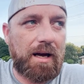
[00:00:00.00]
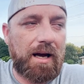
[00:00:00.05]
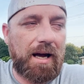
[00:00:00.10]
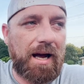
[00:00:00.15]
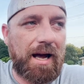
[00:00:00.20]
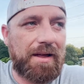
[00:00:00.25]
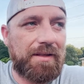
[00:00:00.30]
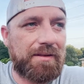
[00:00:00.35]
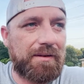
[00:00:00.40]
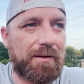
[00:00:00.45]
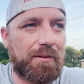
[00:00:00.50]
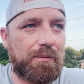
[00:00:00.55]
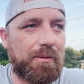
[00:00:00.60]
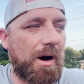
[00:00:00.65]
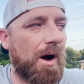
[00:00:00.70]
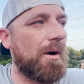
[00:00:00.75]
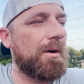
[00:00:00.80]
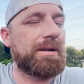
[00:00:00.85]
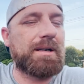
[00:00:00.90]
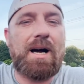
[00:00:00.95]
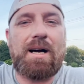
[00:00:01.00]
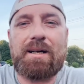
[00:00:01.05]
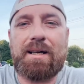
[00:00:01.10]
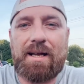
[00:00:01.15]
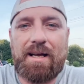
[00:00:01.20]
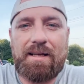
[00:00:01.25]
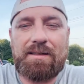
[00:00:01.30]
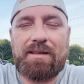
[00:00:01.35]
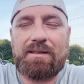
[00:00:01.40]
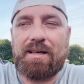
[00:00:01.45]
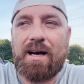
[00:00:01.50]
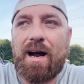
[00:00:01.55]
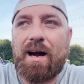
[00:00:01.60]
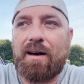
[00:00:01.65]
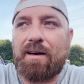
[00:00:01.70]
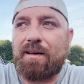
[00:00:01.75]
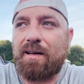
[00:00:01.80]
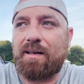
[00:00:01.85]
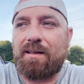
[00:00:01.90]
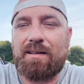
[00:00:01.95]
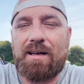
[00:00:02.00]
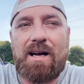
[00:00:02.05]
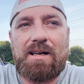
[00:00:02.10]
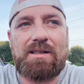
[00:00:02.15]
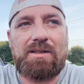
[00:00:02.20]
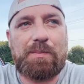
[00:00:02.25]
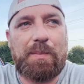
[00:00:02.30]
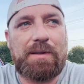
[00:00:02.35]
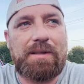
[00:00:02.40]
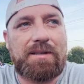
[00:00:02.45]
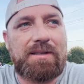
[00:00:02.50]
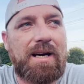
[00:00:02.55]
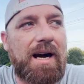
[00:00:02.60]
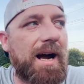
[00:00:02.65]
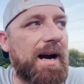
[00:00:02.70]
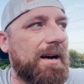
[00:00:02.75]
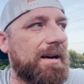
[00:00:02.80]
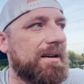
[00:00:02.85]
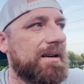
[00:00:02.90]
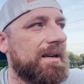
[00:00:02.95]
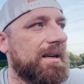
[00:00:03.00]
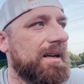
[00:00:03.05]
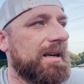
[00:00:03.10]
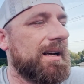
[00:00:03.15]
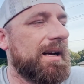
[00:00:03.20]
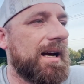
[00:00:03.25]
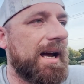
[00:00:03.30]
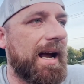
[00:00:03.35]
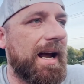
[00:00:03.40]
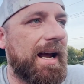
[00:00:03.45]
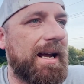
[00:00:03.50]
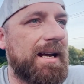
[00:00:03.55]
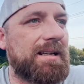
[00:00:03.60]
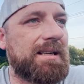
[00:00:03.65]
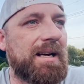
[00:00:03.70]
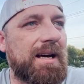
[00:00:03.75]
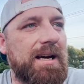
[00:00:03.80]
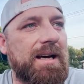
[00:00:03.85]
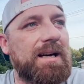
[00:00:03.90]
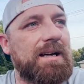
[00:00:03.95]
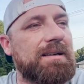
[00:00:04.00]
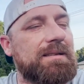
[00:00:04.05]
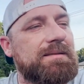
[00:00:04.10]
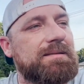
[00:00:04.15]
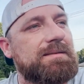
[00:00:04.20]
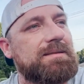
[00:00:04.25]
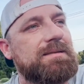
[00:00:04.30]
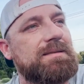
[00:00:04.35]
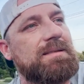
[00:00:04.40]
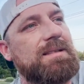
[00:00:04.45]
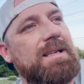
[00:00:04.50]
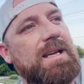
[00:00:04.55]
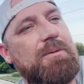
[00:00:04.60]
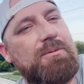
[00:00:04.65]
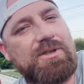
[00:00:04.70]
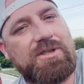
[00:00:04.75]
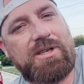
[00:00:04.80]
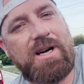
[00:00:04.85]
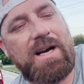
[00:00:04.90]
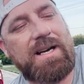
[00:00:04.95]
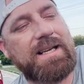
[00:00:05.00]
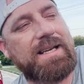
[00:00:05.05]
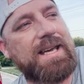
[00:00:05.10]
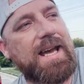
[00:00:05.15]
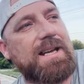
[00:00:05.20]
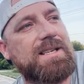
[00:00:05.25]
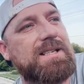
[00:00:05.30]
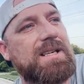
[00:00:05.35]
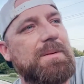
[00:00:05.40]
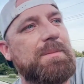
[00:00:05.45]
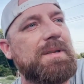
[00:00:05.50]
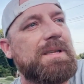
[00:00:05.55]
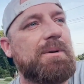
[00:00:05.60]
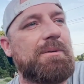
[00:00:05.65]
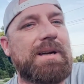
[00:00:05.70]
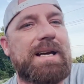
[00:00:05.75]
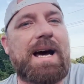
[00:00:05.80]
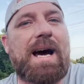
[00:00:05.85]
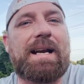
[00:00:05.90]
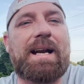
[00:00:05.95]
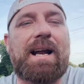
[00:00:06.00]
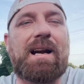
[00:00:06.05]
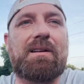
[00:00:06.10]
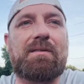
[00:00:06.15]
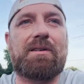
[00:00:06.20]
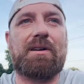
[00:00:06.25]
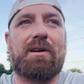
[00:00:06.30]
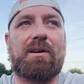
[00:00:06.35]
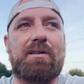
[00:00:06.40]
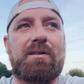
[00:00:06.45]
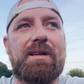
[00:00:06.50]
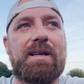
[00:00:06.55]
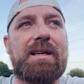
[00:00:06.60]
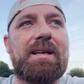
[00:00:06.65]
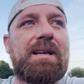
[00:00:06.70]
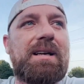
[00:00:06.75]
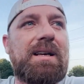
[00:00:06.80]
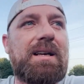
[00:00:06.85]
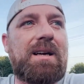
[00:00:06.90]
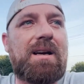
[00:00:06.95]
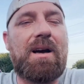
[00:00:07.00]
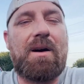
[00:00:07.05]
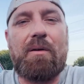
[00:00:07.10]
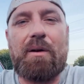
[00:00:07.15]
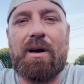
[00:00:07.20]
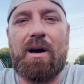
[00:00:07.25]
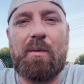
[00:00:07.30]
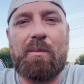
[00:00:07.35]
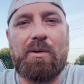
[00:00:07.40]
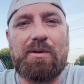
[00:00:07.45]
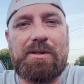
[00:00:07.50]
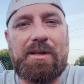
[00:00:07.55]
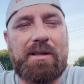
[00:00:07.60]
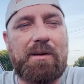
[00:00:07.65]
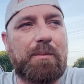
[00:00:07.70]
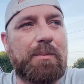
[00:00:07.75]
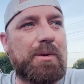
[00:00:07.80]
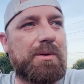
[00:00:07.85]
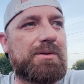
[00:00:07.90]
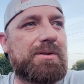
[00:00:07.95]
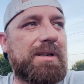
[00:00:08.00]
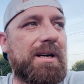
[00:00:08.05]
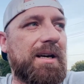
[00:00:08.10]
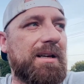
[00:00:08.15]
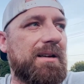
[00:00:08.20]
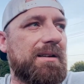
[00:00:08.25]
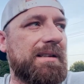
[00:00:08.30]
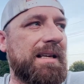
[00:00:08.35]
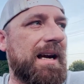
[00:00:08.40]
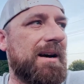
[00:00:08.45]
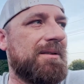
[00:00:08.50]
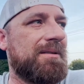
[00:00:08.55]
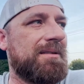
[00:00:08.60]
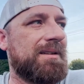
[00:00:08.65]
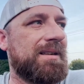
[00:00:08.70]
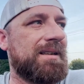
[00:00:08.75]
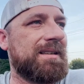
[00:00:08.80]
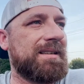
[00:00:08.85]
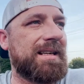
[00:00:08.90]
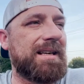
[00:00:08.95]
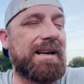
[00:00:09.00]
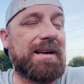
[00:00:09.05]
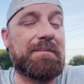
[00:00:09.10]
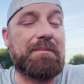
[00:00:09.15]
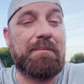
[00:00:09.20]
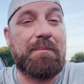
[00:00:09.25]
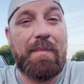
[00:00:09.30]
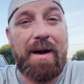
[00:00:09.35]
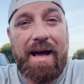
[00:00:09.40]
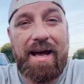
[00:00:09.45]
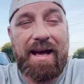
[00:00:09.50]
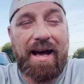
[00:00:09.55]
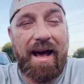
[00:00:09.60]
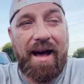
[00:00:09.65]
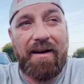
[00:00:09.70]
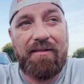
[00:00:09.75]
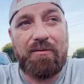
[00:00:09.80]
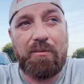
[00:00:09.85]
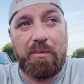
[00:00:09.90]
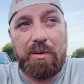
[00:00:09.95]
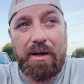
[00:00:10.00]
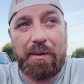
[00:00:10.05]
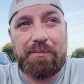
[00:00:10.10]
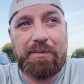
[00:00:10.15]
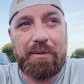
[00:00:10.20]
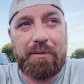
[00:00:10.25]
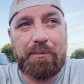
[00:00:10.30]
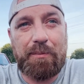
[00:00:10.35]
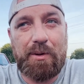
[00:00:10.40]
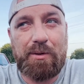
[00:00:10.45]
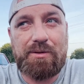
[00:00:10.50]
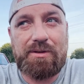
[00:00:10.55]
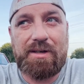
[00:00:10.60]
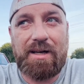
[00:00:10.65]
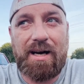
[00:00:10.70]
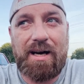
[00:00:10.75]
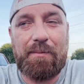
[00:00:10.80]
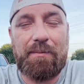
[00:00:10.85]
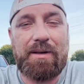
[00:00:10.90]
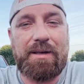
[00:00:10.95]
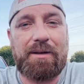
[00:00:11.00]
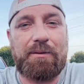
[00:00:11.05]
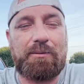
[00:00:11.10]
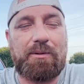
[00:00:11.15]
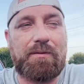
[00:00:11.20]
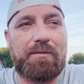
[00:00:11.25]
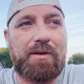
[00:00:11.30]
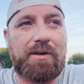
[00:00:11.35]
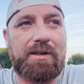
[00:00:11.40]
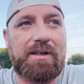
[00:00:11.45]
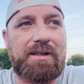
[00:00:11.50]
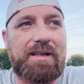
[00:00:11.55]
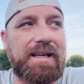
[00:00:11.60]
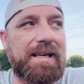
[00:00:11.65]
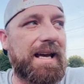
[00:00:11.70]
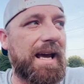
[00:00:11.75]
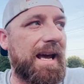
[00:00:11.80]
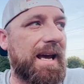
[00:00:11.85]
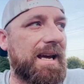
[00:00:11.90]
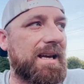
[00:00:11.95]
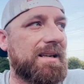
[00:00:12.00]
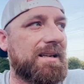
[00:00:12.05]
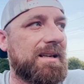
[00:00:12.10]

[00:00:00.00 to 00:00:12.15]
it hit the tire. It spun the tire, and it was trying to catch it, but then we got out of it early. We almost hit a boost cut on that one. It may have blipped a boost cut, but it reverted to gate.